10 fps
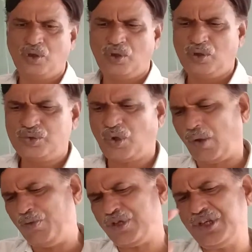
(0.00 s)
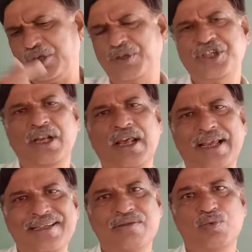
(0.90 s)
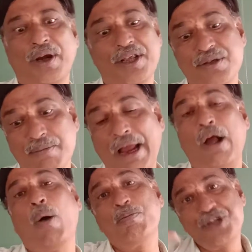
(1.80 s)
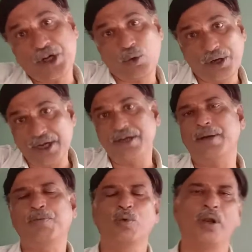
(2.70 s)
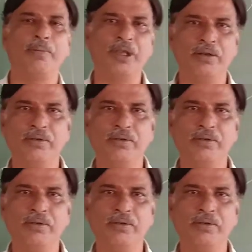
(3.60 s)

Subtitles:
So obviously question arises, what is in by object-oriented programming?